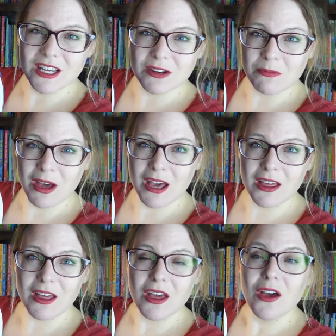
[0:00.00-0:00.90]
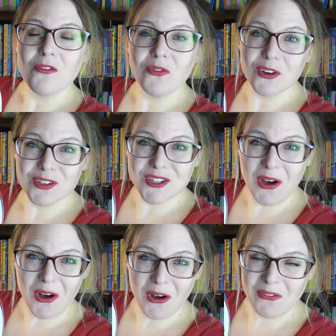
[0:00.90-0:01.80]
in my first
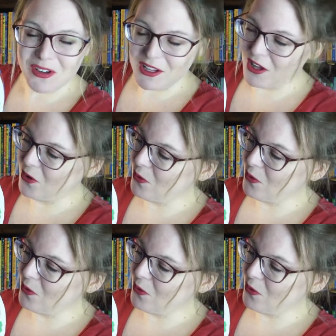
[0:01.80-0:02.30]
haul video,